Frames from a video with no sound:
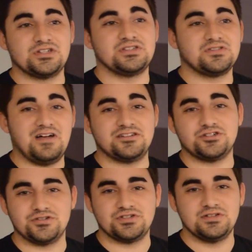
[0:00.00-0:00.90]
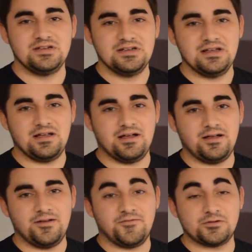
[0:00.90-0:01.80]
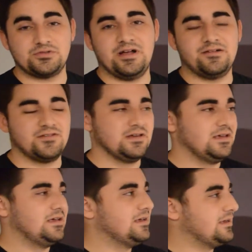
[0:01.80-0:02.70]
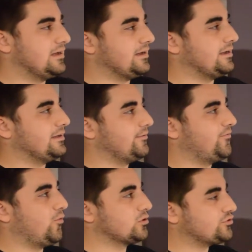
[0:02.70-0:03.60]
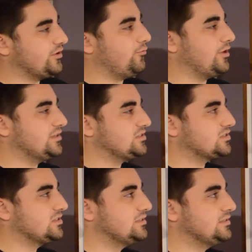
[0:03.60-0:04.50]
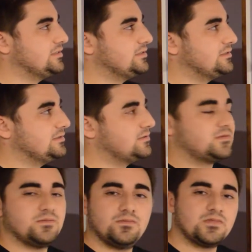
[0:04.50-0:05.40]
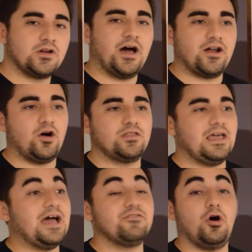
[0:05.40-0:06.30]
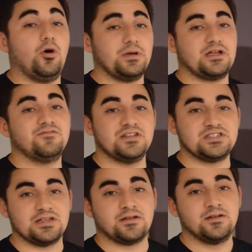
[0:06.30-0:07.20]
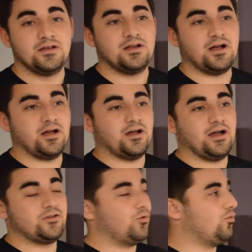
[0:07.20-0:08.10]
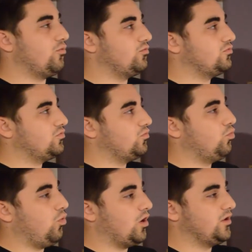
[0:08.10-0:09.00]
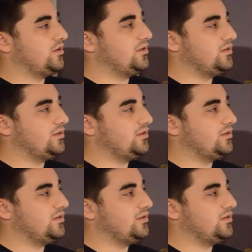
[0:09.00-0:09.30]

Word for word: since last year's first round. 4 straight wins. They haven't all been convincing. I don't want